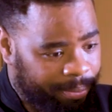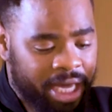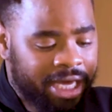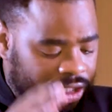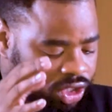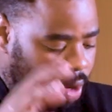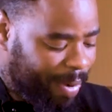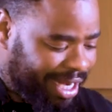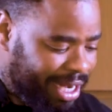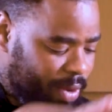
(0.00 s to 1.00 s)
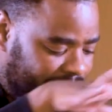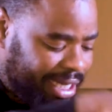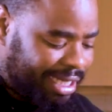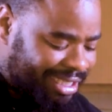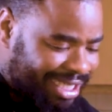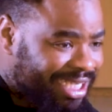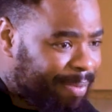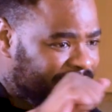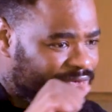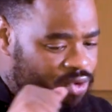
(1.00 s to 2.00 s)
Okay. So, but anyway, dish up
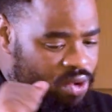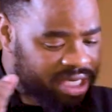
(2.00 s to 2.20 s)
the food.